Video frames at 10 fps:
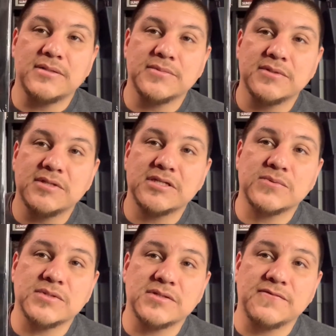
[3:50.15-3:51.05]
So
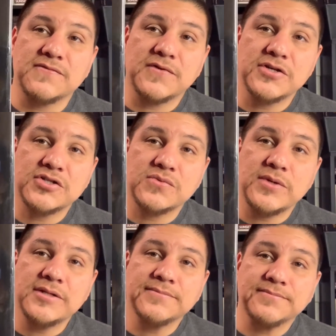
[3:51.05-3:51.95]
this was the first
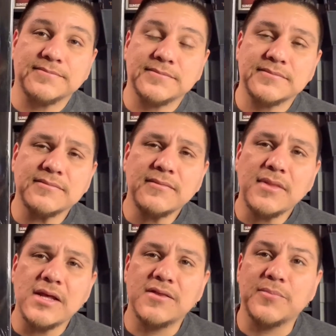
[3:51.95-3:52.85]
one
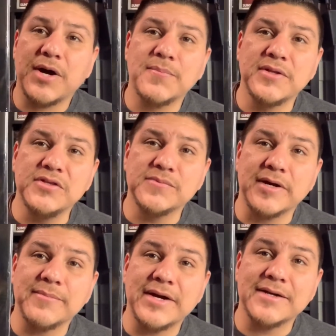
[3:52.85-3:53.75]
that popped into
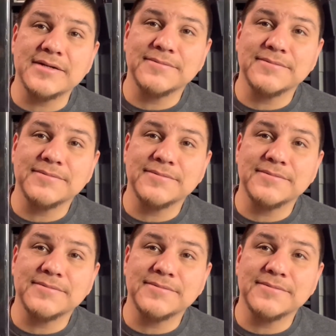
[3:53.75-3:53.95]
my mind.